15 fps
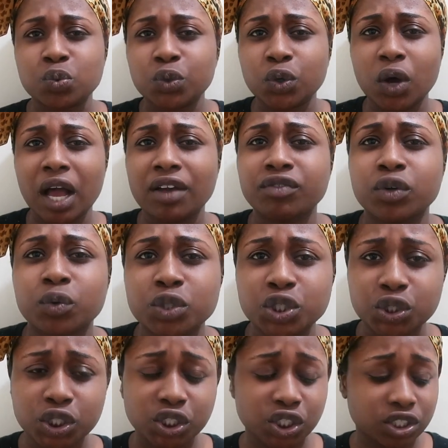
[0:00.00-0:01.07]
We don't have no
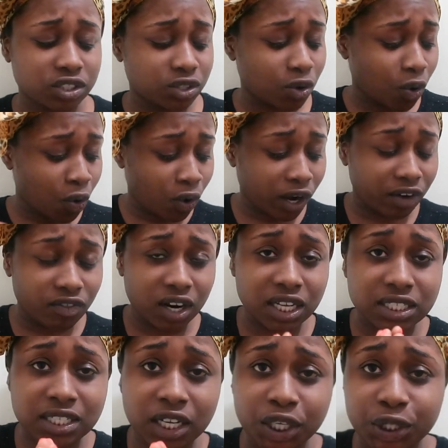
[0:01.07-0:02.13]
restrictions. Oh, and I
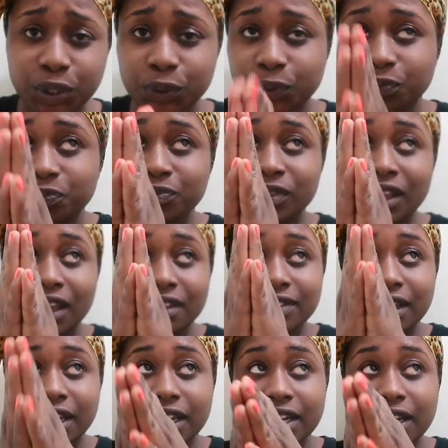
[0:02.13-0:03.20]
forgot to tell you.
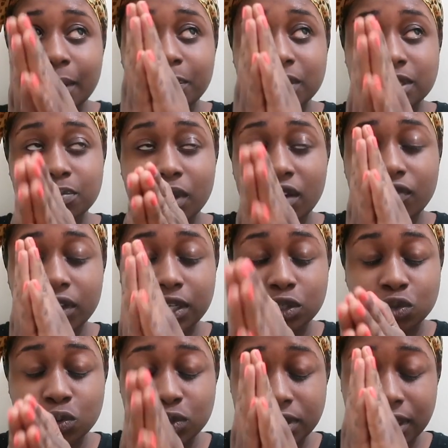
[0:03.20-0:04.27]
The lady that pissed me off on the
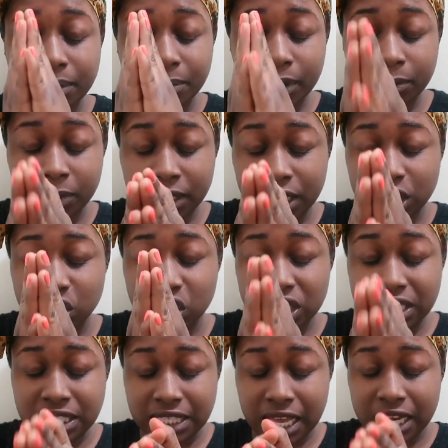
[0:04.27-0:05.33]
Tuesday in my meeting,
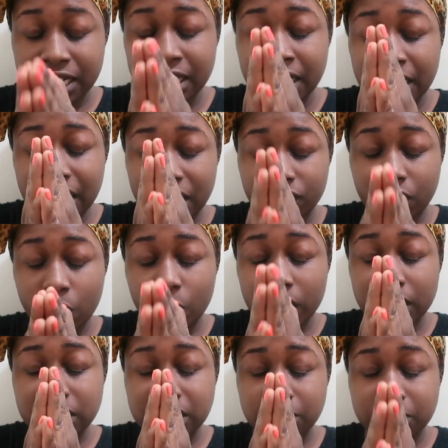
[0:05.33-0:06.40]
she said if I
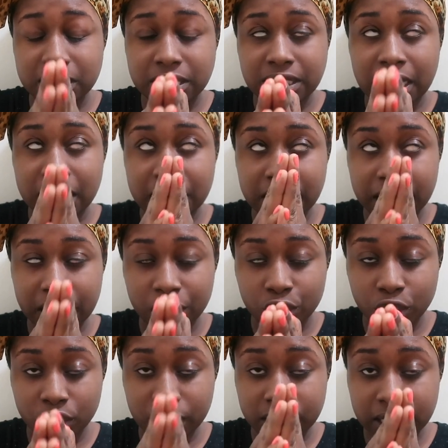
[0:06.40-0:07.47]
wanted to be sent
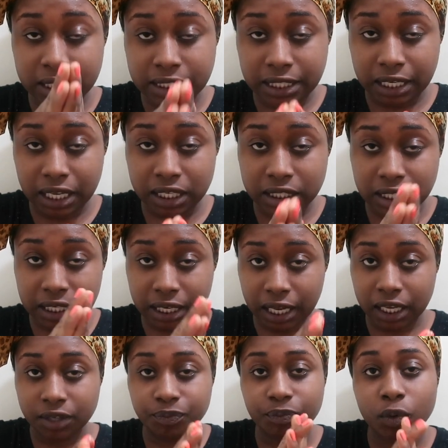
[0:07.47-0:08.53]
later in the
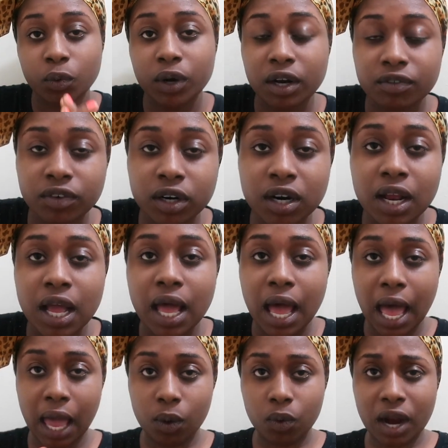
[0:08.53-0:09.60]
night or whatever,
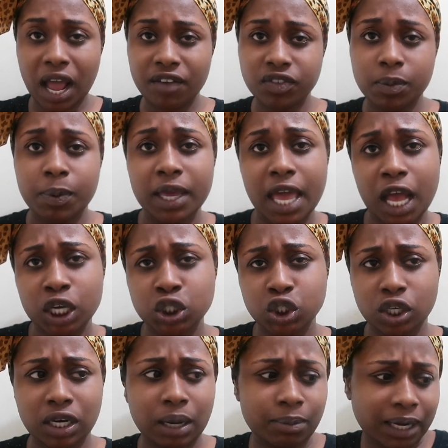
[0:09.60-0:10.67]
I would have to pay
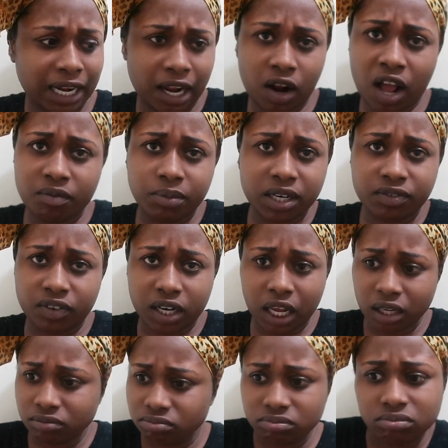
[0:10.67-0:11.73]
extra. And I'm like, I don't have money for
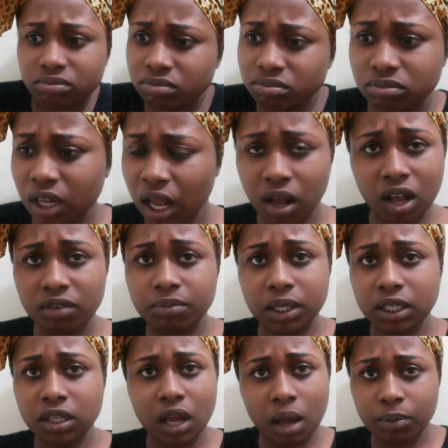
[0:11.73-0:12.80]
that.
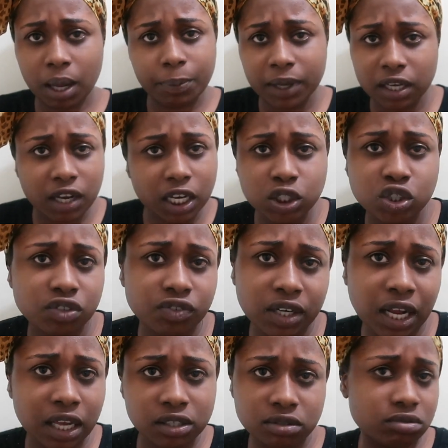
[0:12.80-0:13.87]
I'm not paying extra for
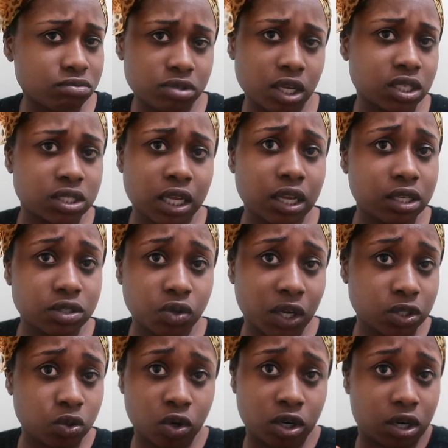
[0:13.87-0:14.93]
that. So
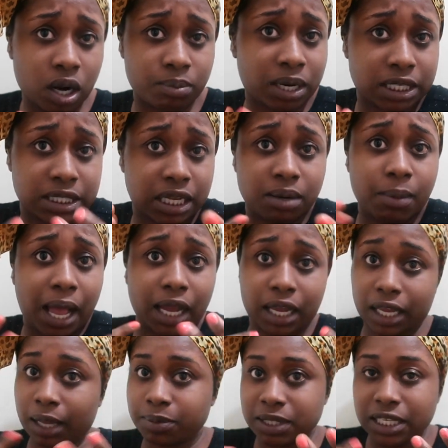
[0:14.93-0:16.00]
I told her, I'm like, send it back.
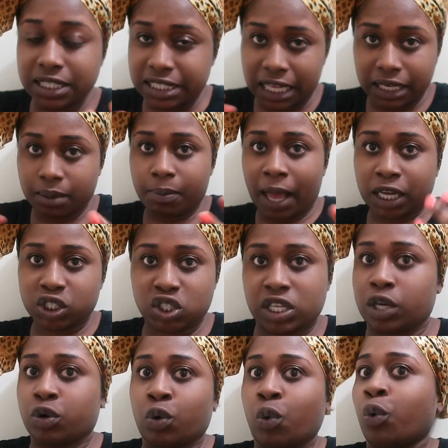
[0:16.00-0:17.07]
I kept saying send it back. She's
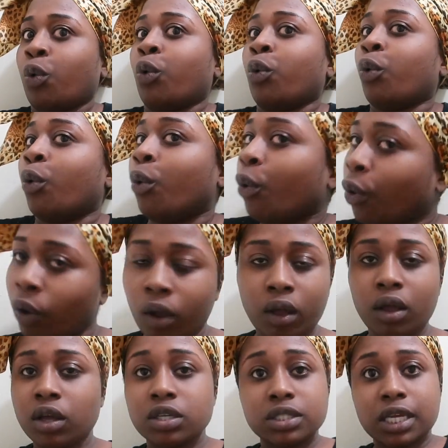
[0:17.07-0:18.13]
like, no.
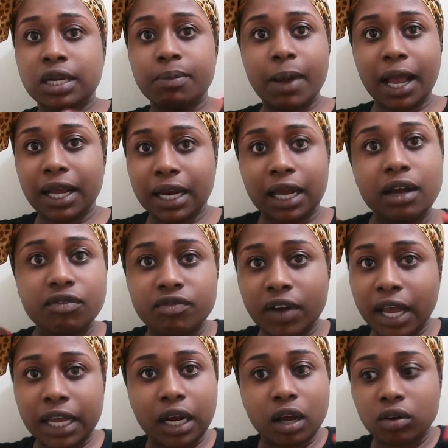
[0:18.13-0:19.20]
Send it back. Like, I'm
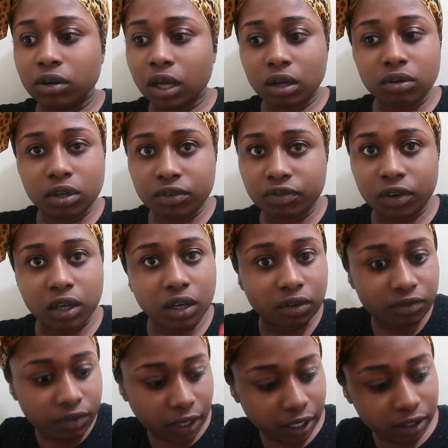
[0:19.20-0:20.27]
fine. I don't give a fuck.
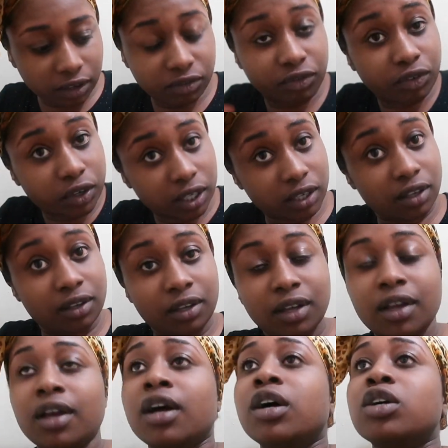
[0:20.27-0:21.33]
I'm fine. I'm free.
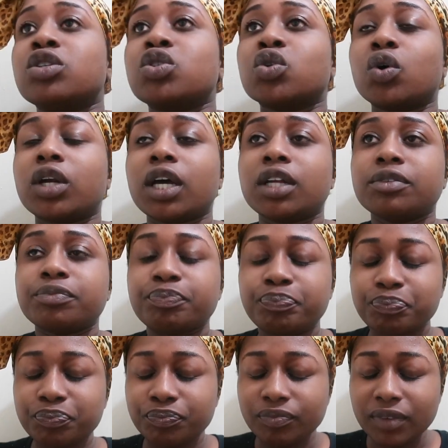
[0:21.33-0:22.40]
So then
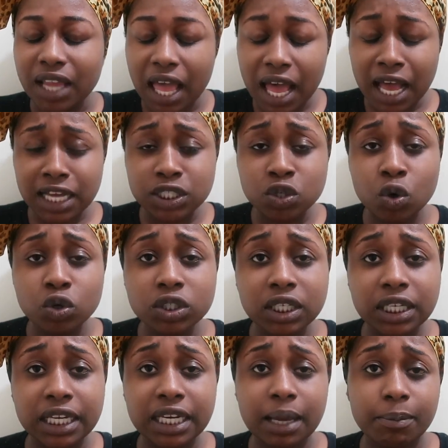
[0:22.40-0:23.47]
I told the
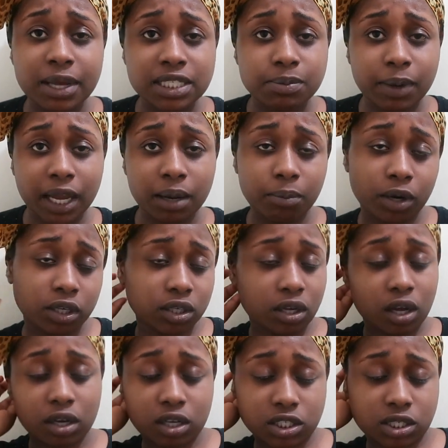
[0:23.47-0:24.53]
lady at Best Buy about it
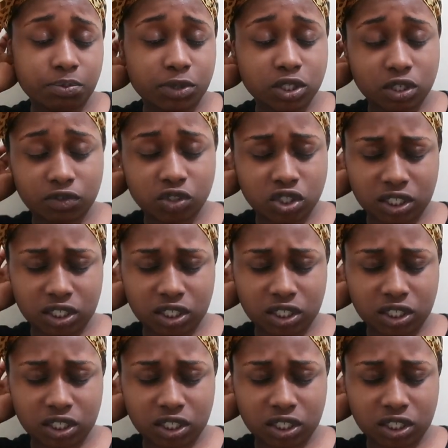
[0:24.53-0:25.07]
on customer service.